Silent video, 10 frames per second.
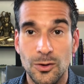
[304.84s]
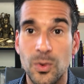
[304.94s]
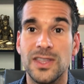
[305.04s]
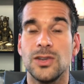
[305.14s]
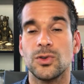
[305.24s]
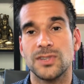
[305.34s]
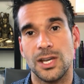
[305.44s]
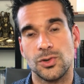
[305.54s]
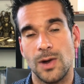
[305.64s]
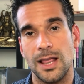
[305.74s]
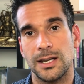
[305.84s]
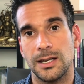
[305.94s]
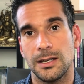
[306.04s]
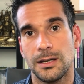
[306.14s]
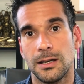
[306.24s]
within your
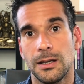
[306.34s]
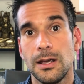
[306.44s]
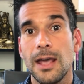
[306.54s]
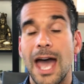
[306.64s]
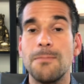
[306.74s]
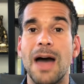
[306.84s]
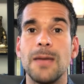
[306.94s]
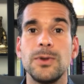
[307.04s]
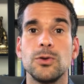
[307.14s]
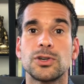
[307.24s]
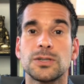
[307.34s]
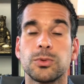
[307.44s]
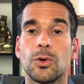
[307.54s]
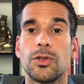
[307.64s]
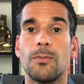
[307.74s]
sexuality? And maybe you
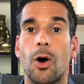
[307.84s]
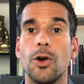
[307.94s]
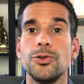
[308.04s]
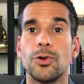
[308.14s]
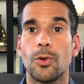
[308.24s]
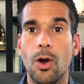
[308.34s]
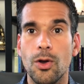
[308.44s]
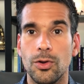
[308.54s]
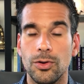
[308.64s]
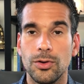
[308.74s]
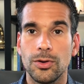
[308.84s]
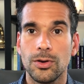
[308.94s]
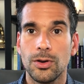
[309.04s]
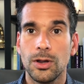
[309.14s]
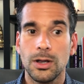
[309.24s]
explore them on your own
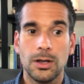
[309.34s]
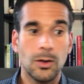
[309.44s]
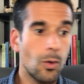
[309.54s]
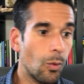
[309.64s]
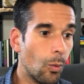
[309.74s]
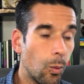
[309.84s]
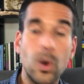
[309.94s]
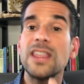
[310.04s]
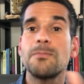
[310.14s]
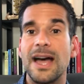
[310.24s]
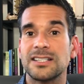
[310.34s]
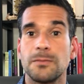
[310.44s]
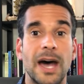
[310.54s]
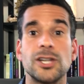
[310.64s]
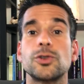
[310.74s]
with
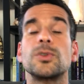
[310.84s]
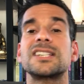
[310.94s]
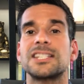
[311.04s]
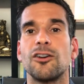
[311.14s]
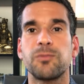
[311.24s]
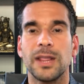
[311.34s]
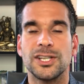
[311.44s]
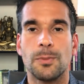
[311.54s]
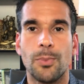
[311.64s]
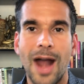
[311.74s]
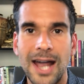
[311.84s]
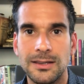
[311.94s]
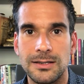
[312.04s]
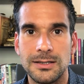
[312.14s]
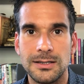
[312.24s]
masturbation or self-pleasure
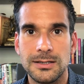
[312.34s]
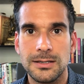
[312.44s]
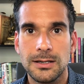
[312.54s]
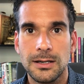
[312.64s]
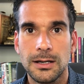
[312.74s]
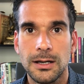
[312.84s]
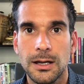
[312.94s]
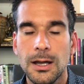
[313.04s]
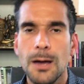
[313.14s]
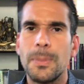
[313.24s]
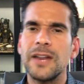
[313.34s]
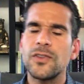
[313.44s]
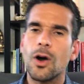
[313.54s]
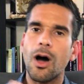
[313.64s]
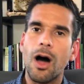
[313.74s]
practice. But if
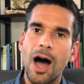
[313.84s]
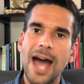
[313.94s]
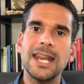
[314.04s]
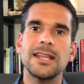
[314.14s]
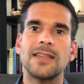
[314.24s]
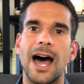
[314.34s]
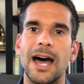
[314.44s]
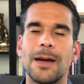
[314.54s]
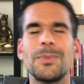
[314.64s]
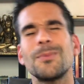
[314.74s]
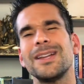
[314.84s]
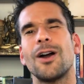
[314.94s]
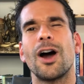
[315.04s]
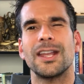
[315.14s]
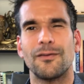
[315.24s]
you're hiding that, I'm not mean
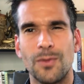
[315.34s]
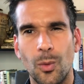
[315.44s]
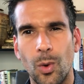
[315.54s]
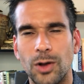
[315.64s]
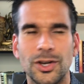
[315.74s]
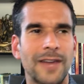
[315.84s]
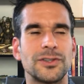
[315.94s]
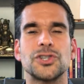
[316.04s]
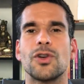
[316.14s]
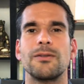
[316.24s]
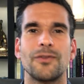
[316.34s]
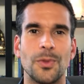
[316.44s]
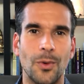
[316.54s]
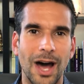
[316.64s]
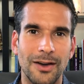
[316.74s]
hiding it from the world, you don't have to scream it from
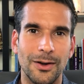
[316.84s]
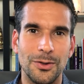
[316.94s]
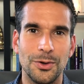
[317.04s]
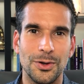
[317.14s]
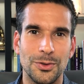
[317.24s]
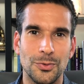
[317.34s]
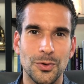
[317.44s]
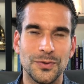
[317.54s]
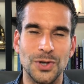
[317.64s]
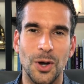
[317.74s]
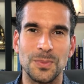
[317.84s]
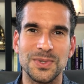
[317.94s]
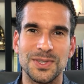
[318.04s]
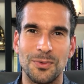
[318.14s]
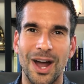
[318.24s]
the
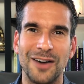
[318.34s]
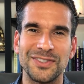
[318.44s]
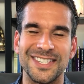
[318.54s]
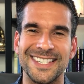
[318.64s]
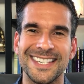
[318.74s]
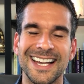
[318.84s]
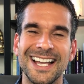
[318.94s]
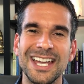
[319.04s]
rooftops, the rafters.